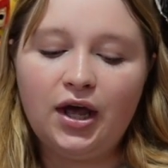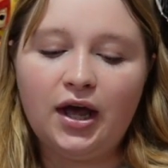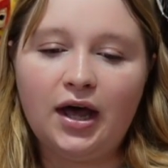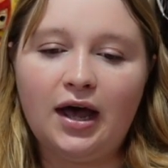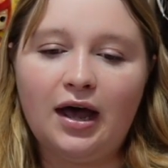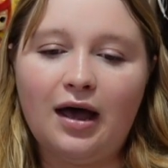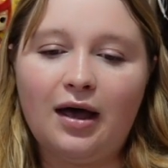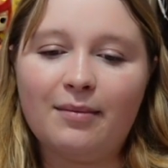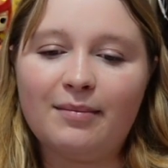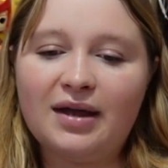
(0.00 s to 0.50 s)

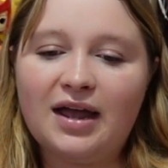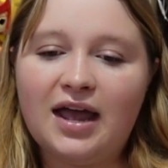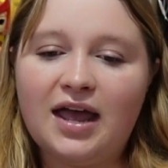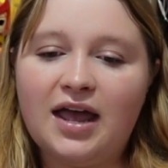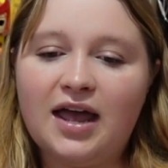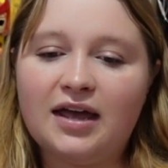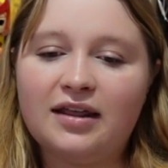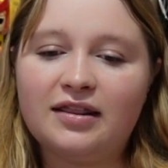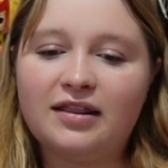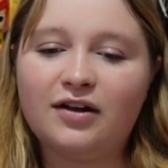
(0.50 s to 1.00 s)
Um,
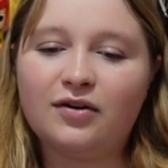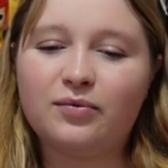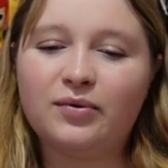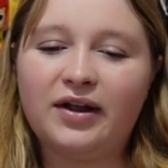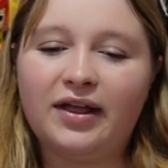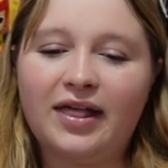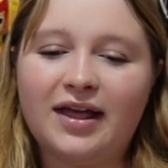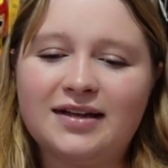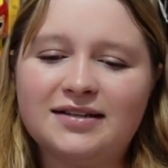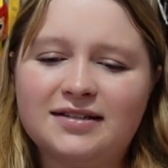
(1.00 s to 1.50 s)
and they're
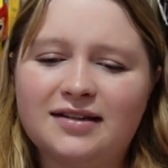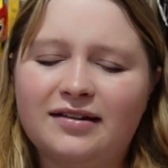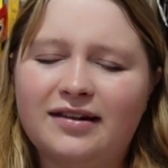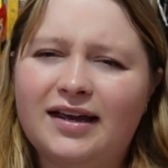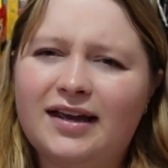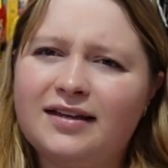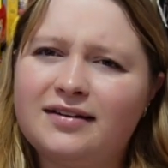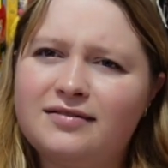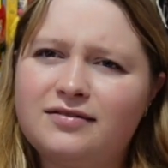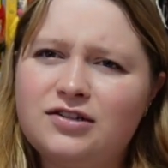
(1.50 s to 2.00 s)
realizing,
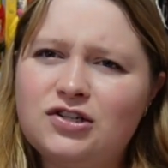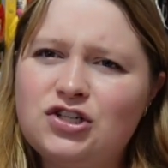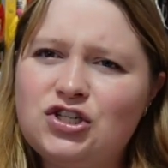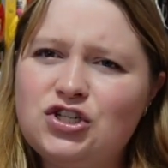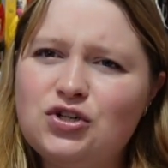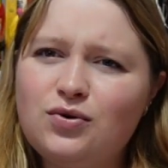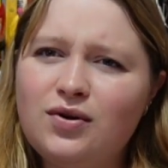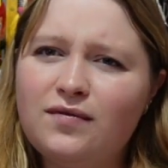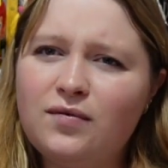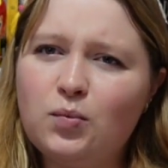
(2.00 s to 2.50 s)
like,
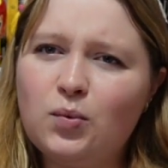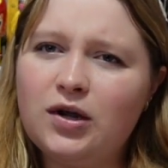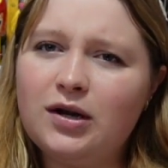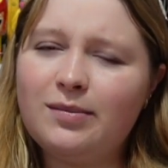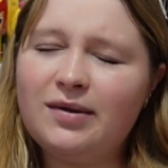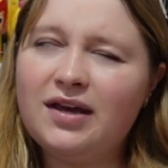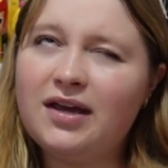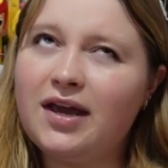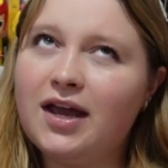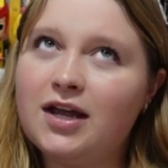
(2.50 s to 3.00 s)
did you even want to
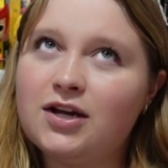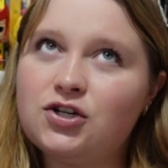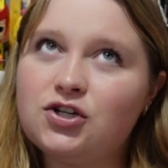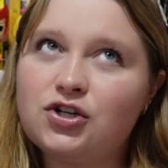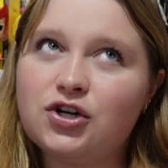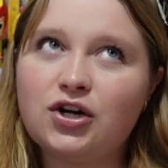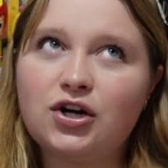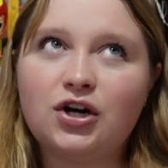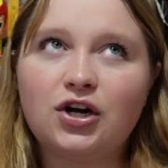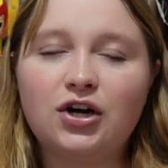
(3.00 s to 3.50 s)
be engaged
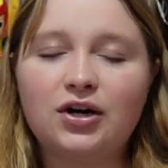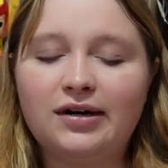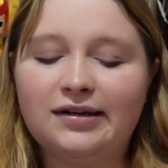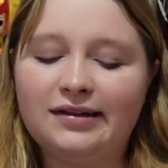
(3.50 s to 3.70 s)
to her?